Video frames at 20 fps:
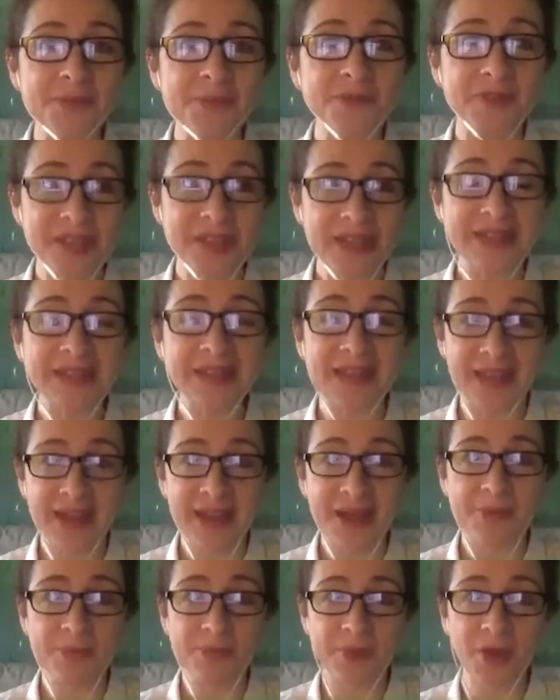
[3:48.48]
feeling
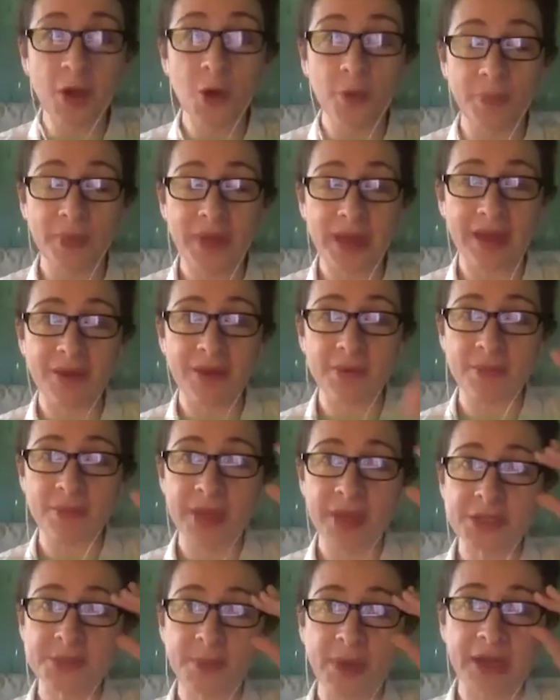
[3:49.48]
like I'm coping
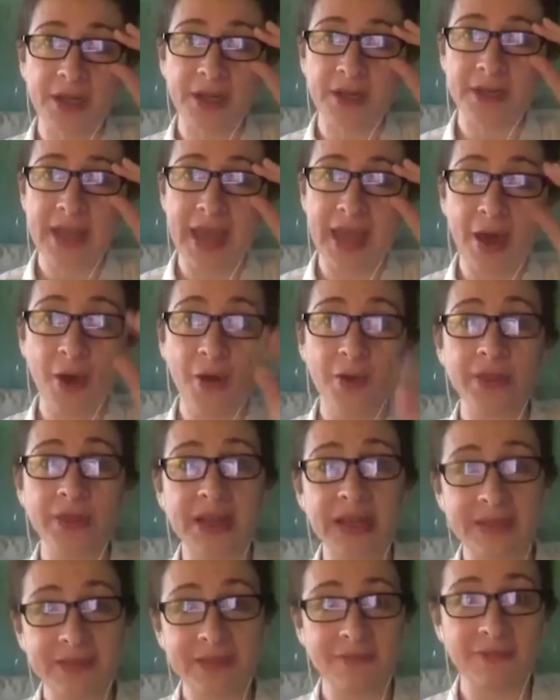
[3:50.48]
much better now
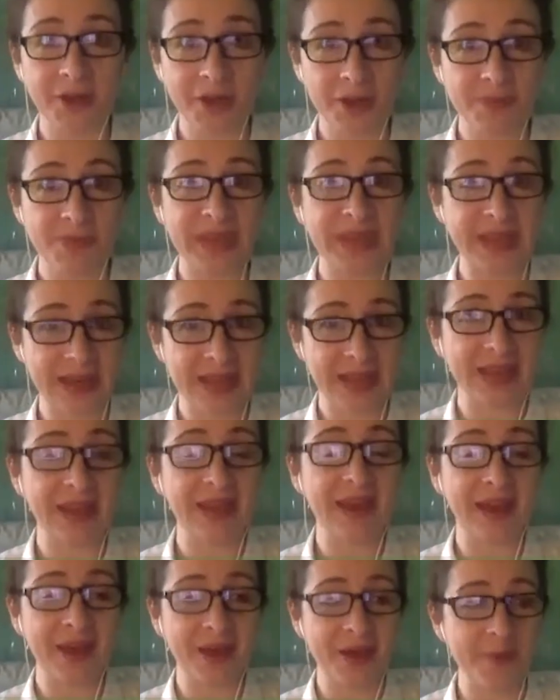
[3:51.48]
than at the very
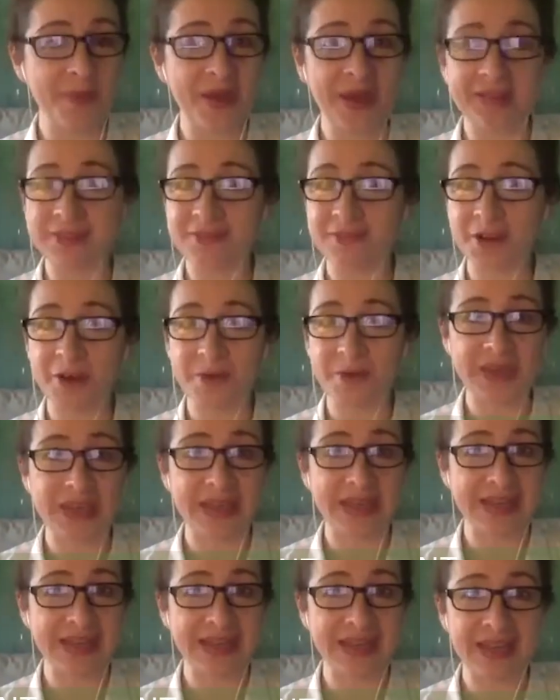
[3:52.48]
beginning. At the very
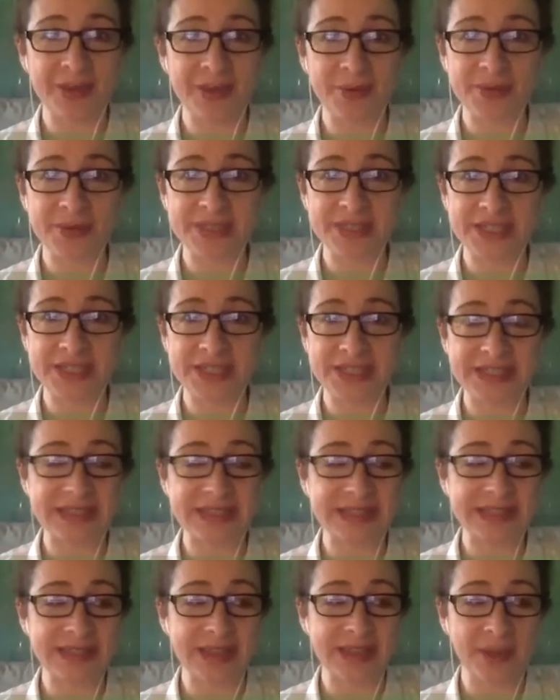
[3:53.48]
beginning, it was
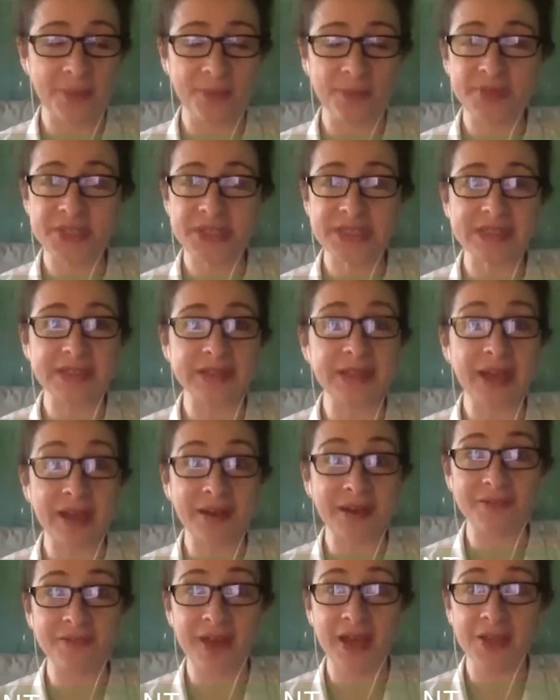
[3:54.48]
just a
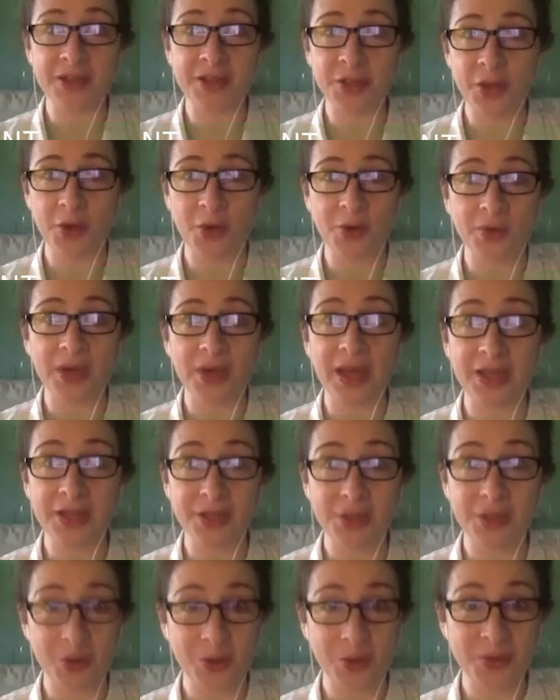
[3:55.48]
lot of
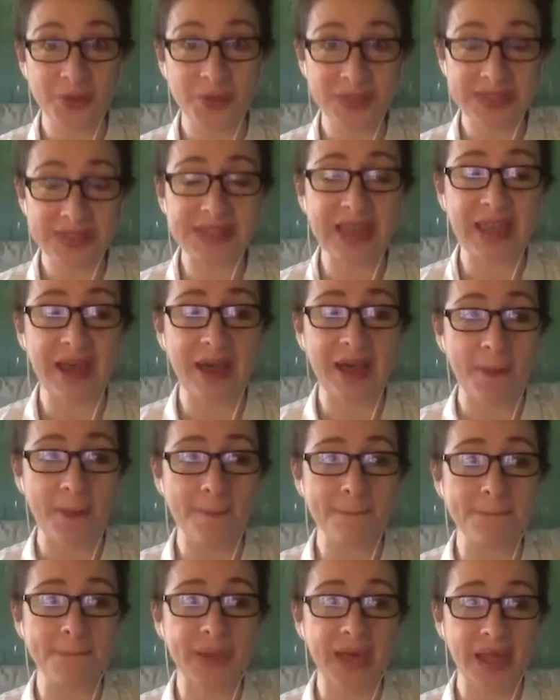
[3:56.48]
unknowns.
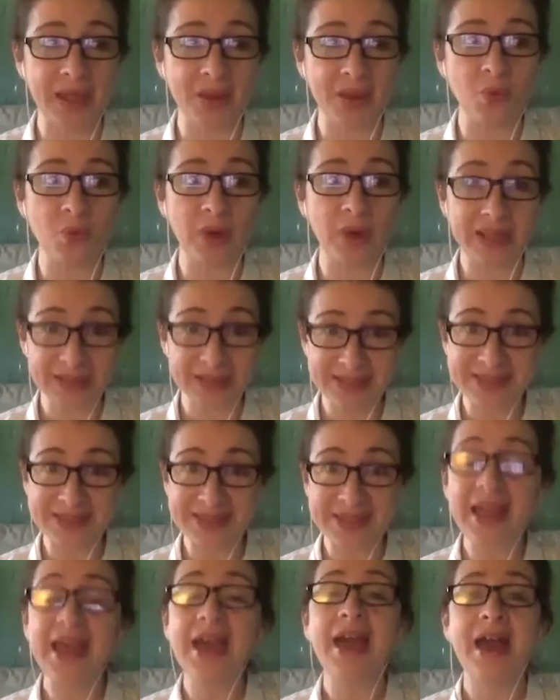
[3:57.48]
But
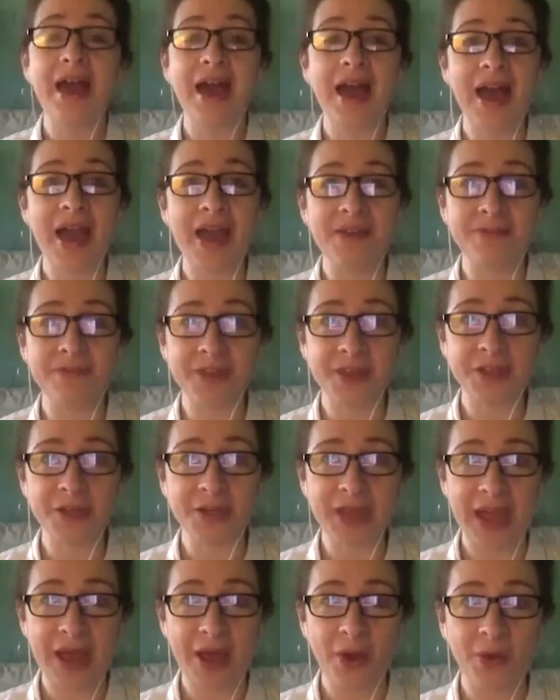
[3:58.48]
once I
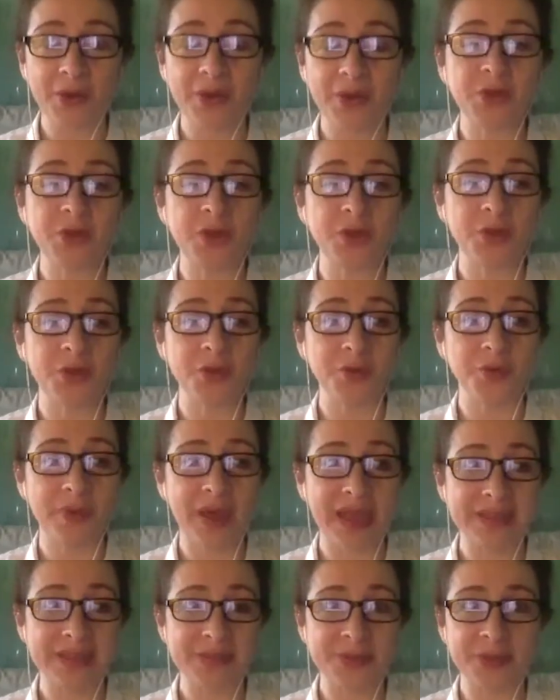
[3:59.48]
figured out who
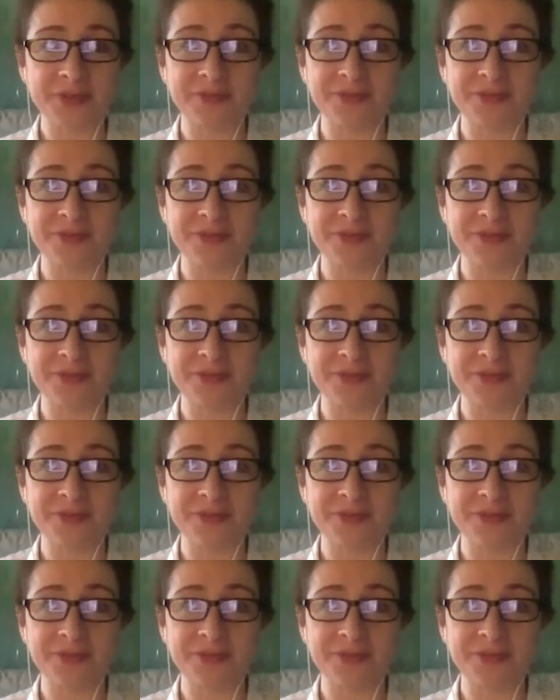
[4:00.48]
my sort of